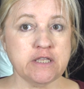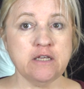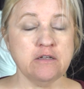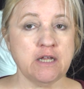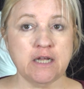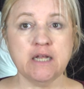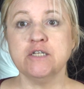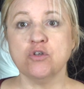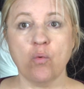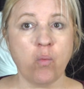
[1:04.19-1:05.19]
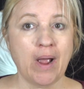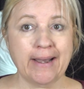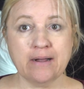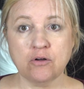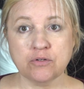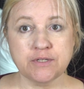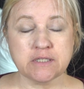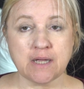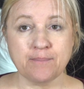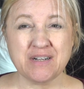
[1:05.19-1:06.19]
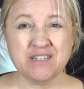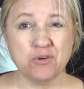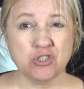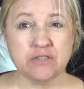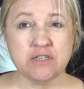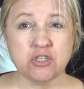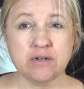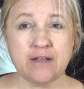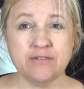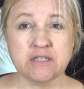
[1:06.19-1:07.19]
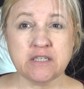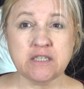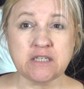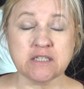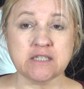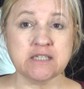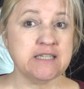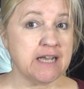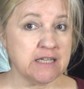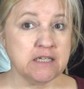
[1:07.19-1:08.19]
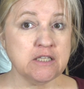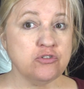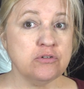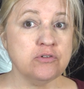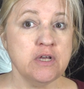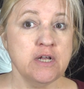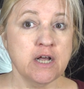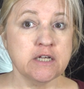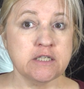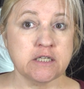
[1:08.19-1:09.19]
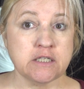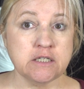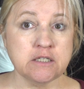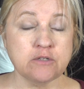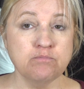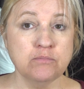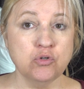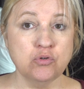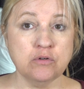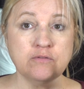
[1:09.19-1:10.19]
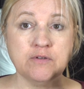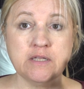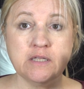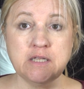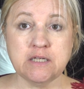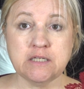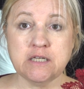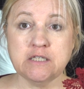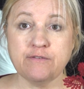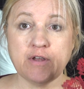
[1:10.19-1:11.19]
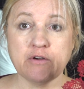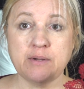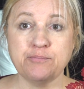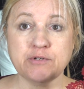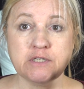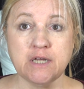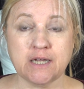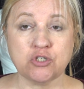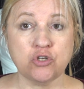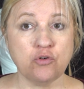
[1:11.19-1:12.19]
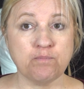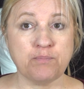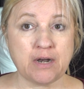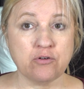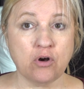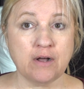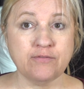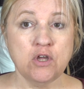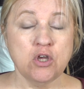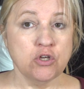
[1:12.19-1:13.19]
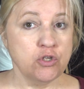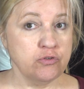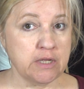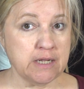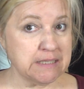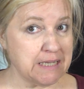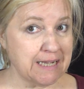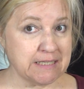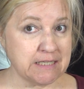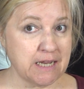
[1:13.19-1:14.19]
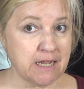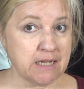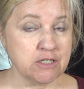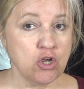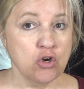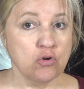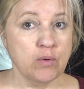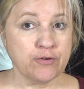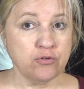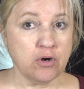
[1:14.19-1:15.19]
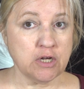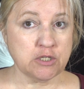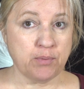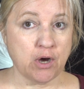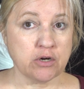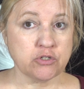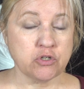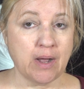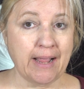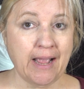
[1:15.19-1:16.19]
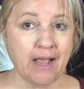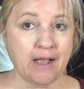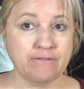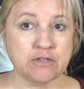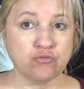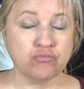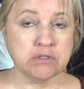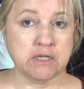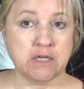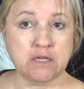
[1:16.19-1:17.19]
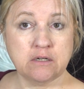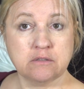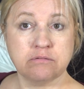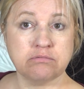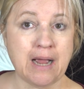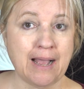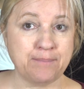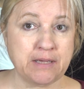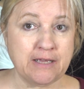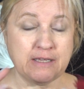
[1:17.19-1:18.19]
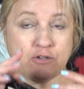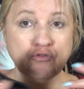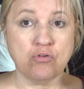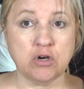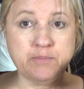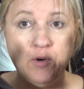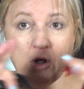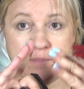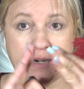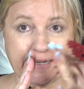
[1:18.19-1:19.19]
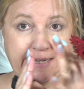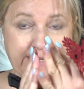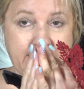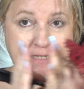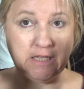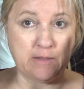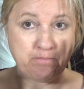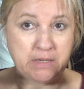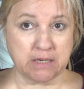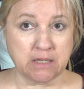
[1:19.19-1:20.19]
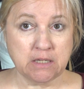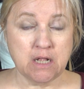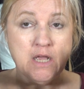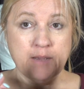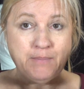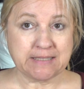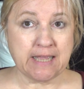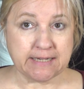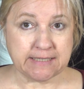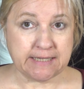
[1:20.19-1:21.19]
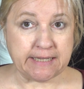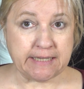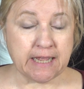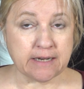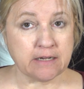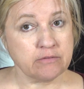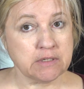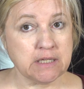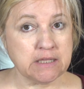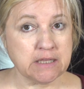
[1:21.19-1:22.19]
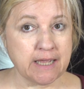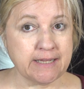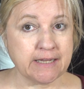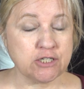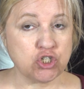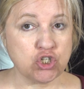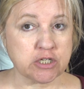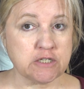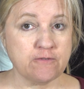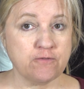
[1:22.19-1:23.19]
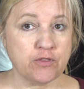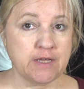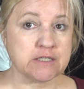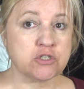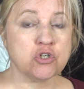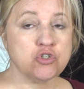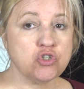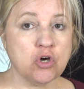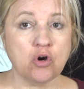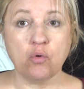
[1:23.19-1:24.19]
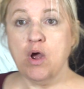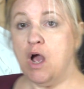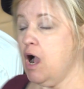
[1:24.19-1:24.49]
thing you need is a way to hold this up, because most of us don't have an assistant. To tell you the truth, assistants move, and this is very precise, so you're better off using a light stand with a crossbar. So I have this really crappy crossbar, but it connects in the middle, makes like a T, and I really like it just for this. So